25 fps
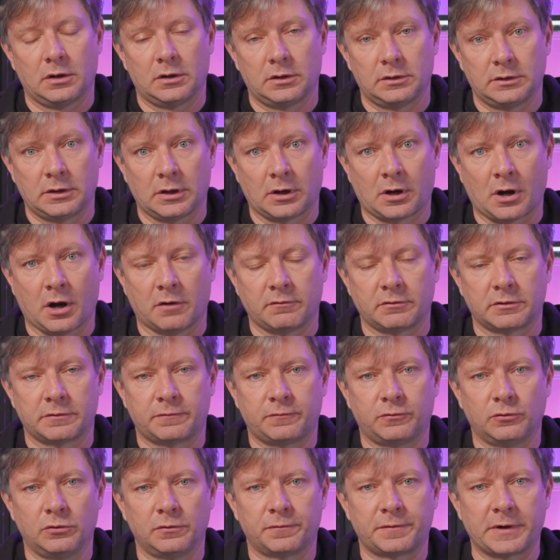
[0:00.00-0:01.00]
They cover
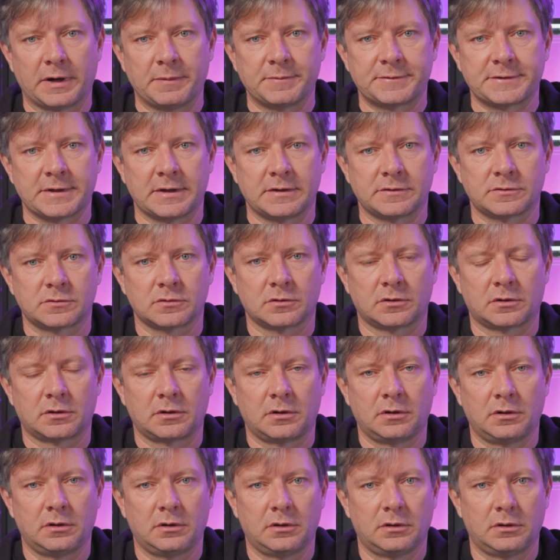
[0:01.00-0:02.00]
full frame
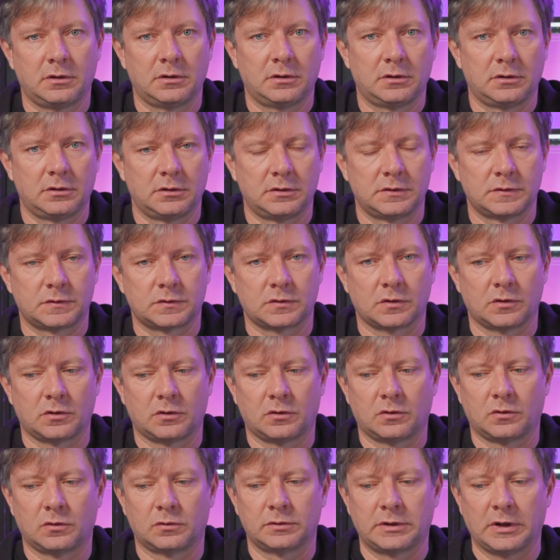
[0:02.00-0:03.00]
sensor,
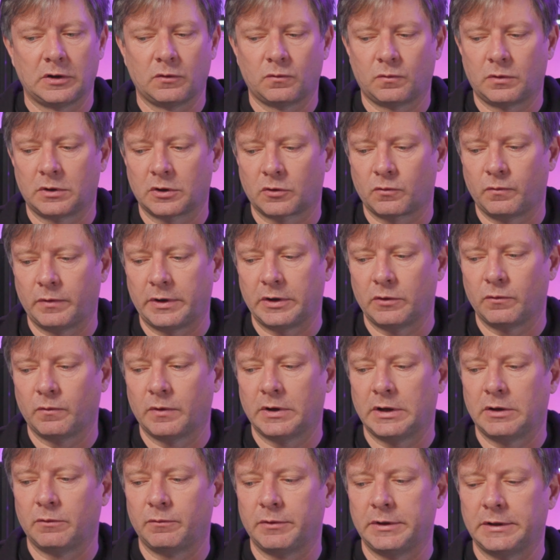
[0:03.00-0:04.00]
So they work very
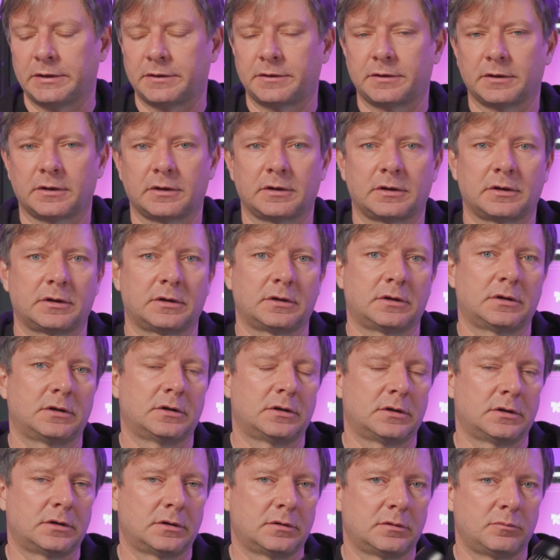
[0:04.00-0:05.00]
well with
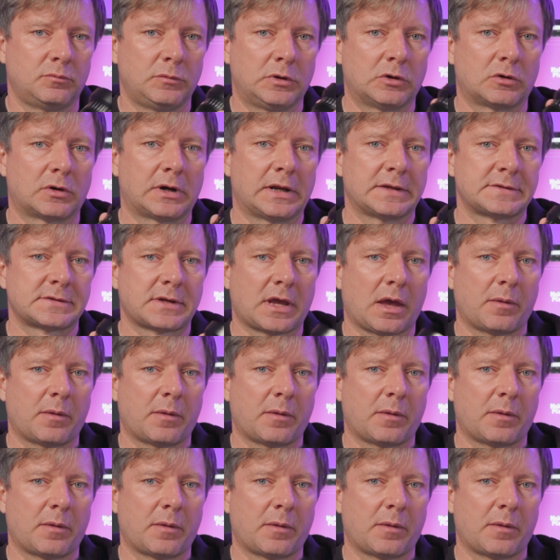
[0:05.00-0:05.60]
mirrorless